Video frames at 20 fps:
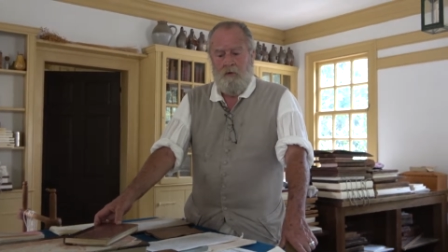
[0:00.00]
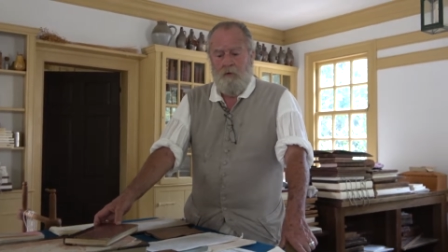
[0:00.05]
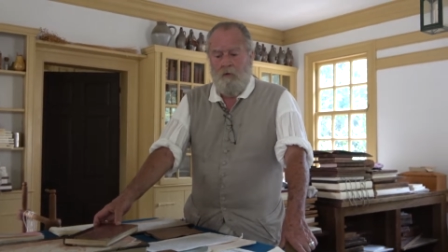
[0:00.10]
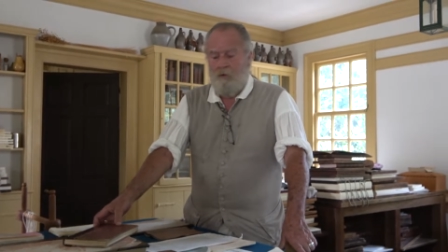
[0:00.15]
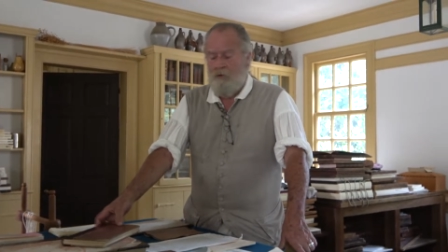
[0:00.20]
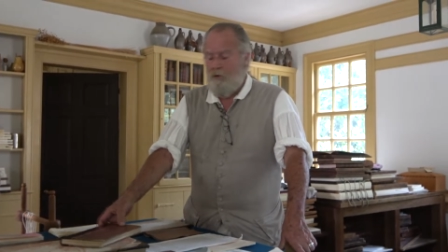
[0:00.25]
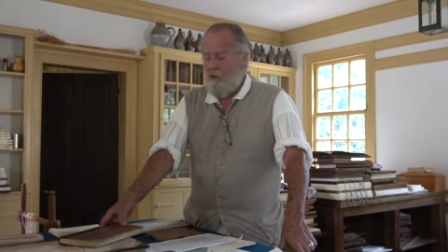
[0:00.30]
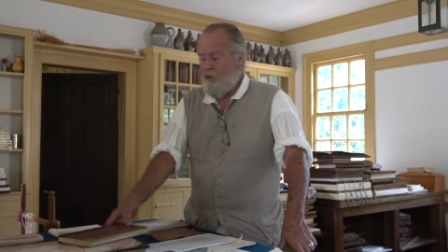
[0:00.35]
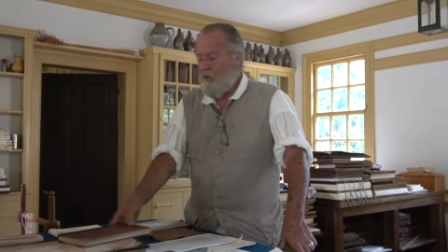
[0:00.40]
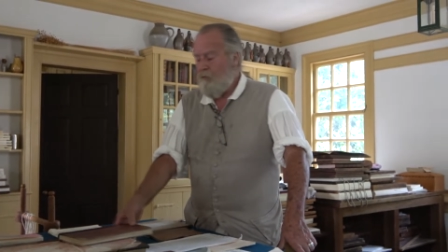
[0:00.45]

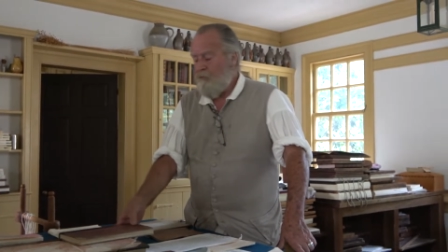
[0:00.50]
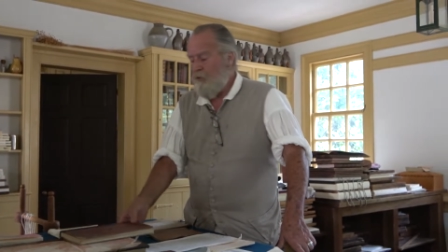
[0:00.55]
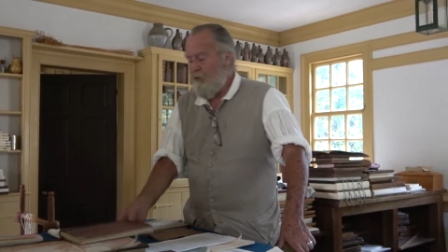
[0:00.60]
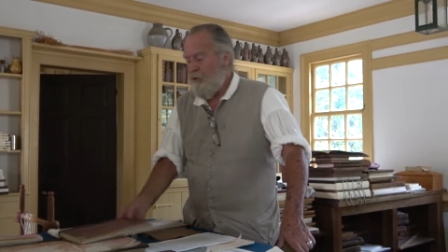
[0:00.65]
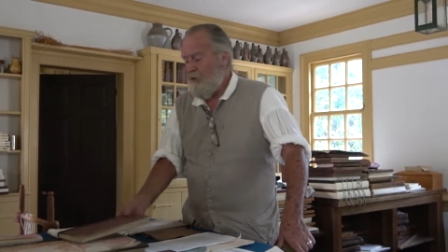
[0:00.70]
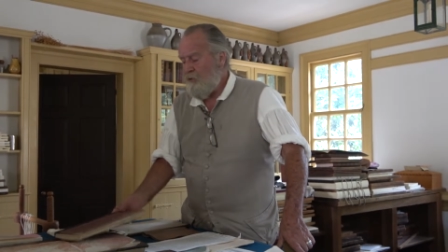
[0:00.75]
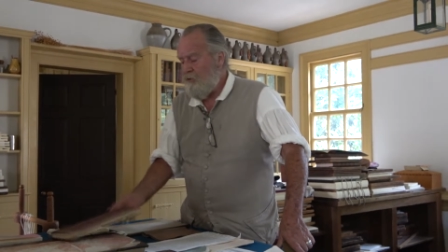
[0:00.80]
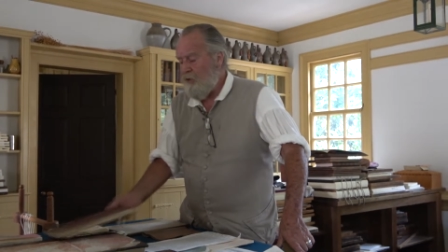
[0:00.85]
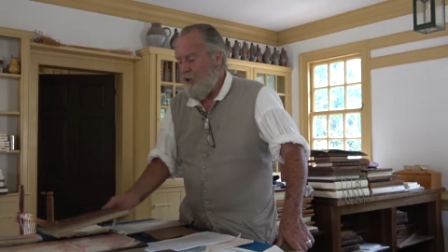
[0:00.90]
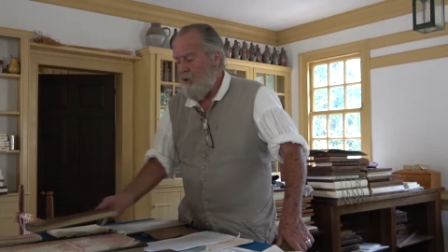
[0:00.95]
Or you cover
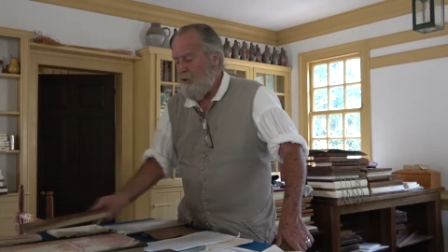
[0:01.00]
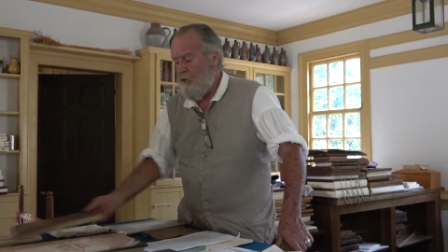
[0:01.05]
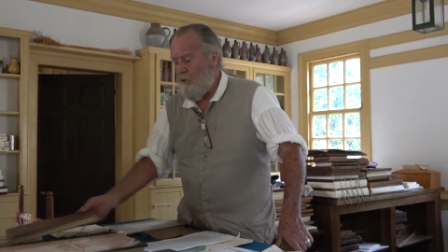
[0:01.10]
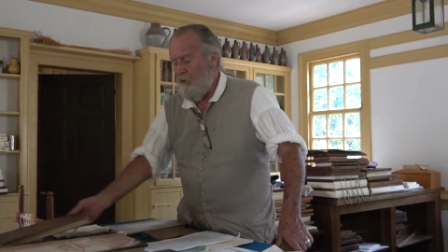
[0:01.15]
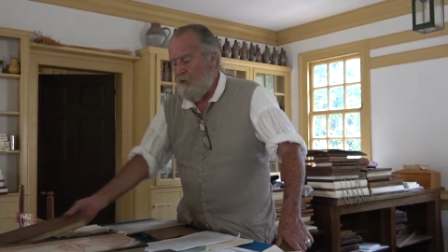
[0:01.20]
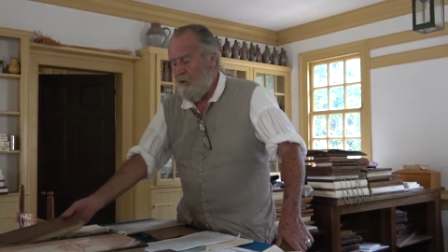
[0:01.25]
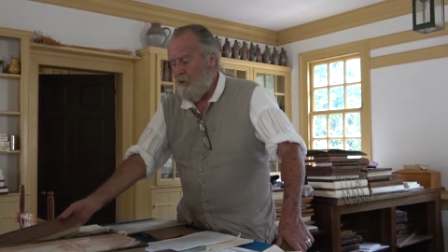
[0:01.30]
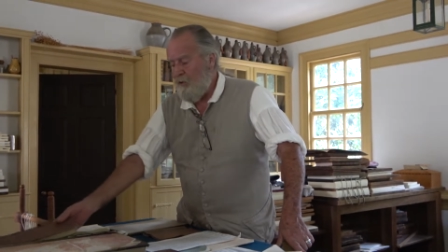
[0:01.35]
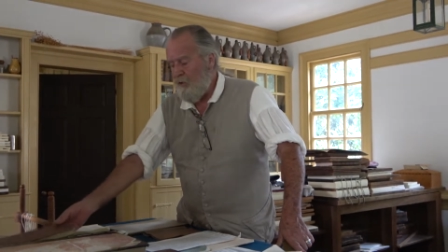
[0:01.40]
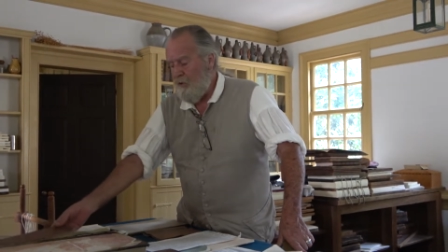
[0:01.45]
it
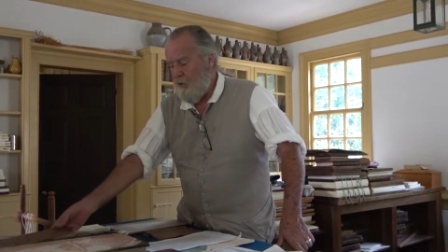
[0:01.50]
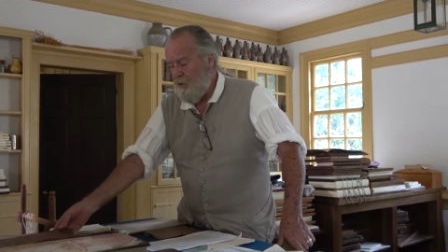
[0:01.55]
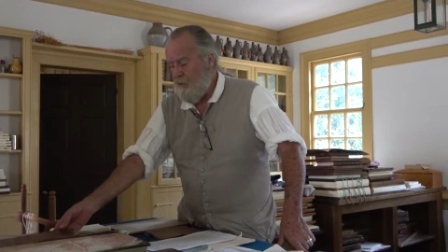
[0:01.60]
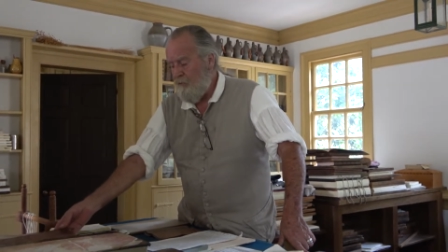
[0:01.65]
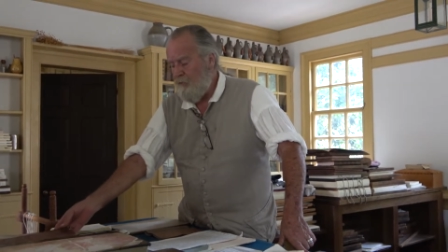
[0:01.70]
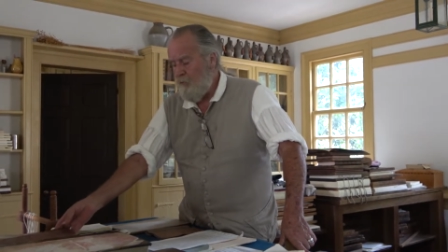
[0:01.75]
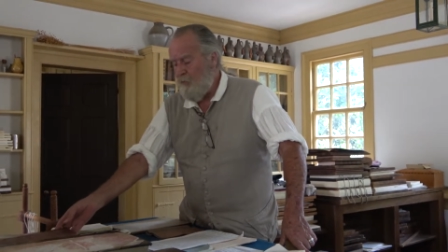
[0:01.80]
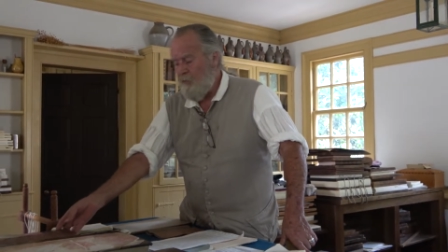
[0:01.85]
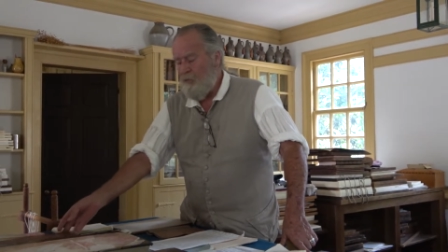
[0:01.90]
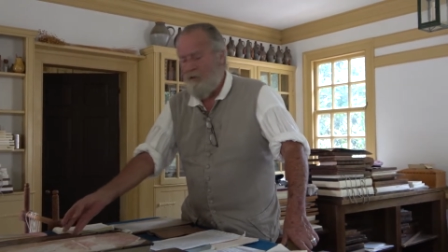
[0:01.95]
entirely, and
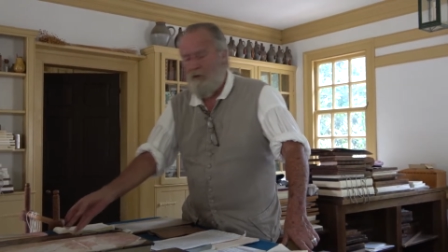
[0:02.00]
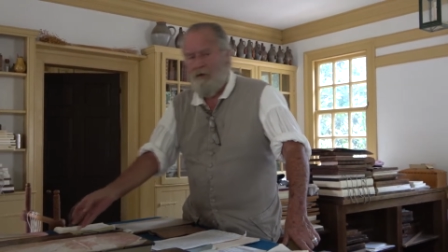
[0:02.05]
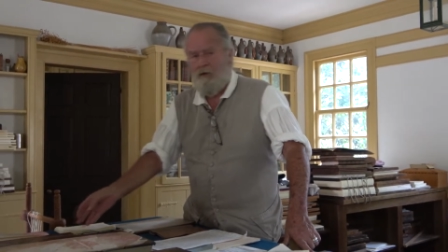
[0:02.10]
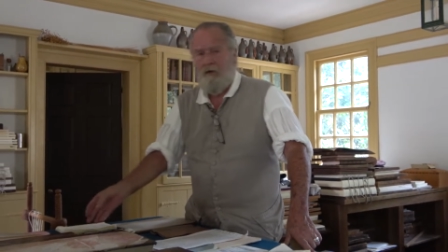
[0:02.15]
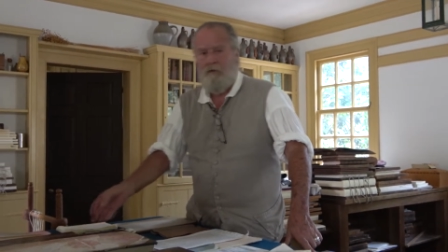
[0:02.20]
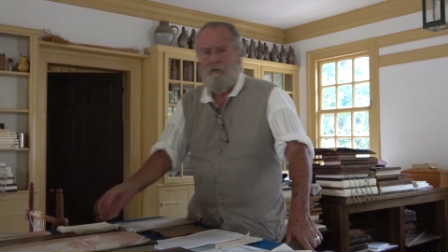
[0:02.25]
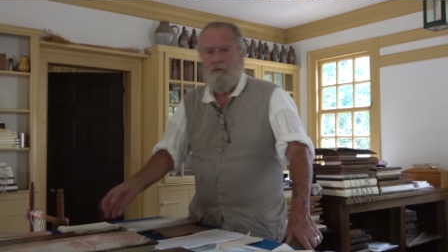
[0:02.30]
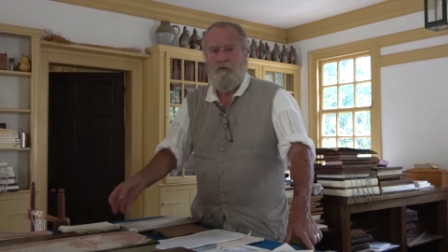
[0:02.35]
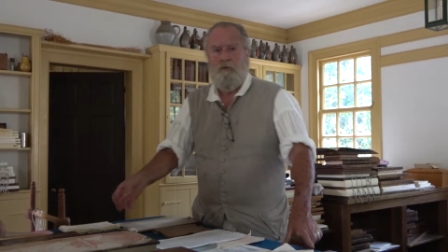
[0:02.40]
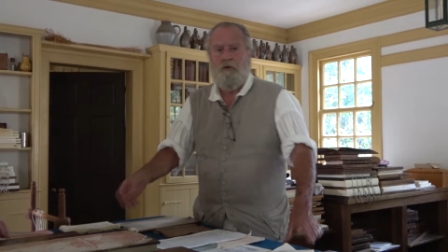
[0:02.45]
even within
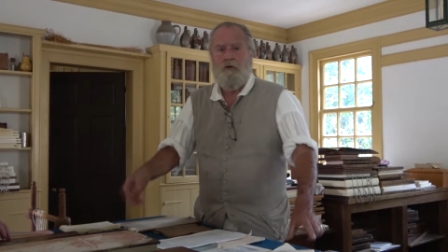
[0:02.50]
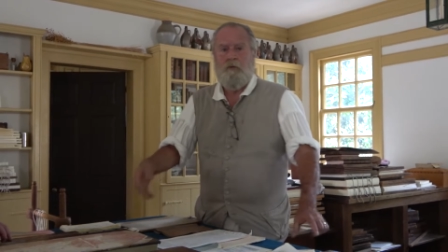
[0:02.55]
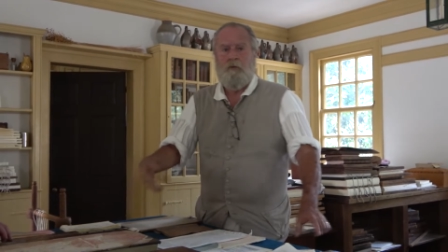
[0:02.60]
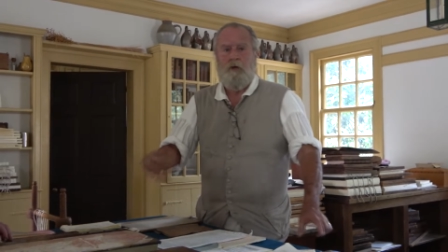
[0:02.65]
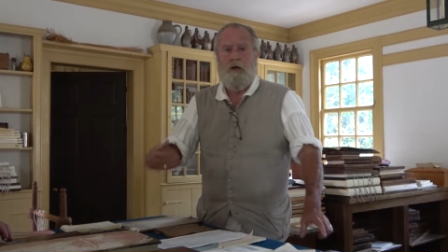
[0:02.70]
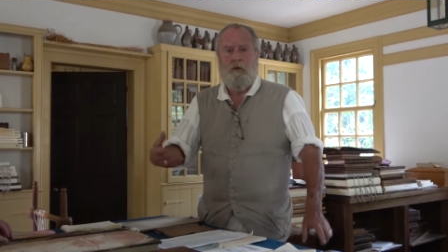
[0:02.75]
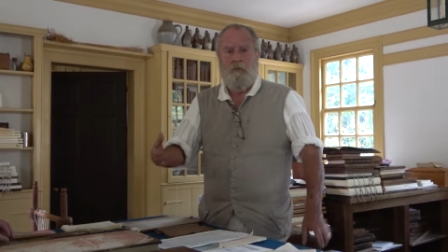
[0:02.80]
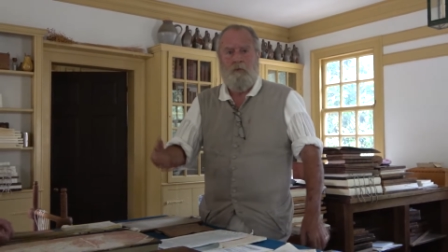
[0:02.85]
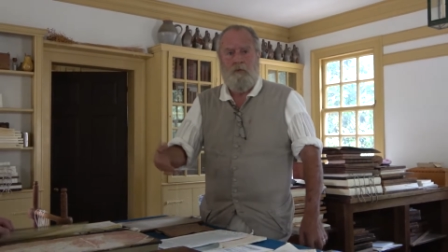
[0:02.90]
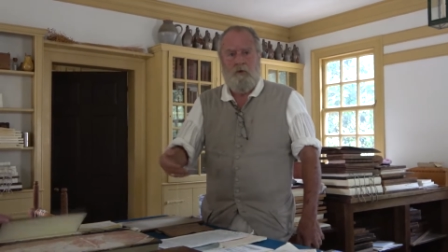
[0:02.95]
the fully
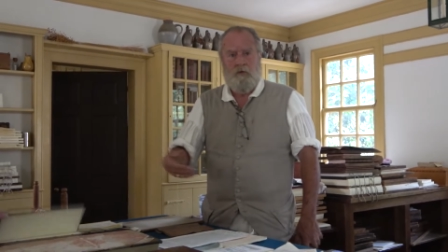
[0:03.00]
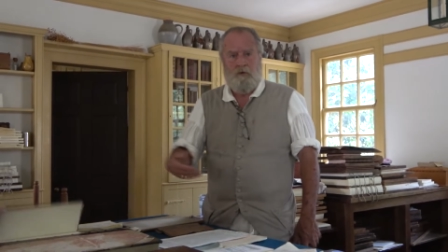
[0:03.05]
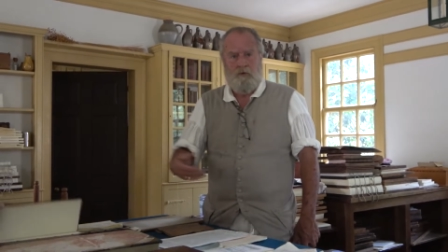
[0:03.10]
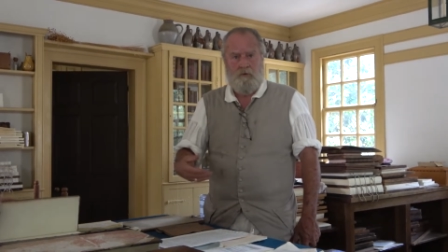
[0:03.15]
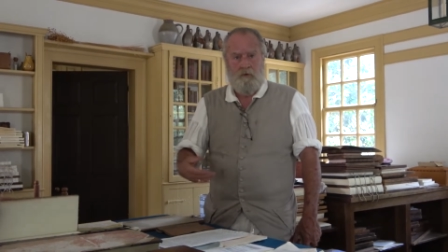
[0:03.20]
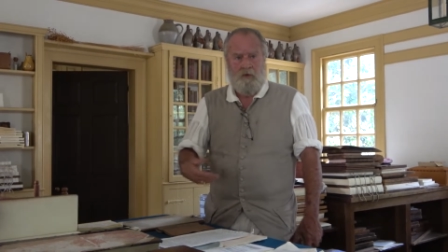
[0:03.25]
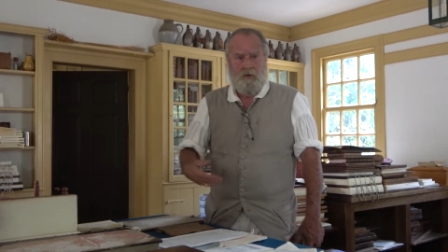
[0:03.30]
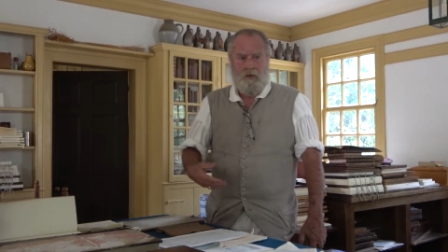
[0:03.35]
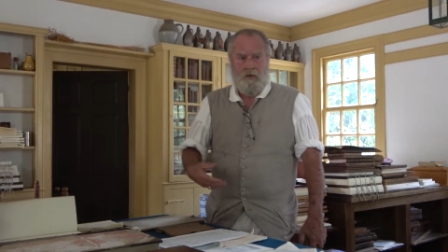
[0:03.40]
bound books,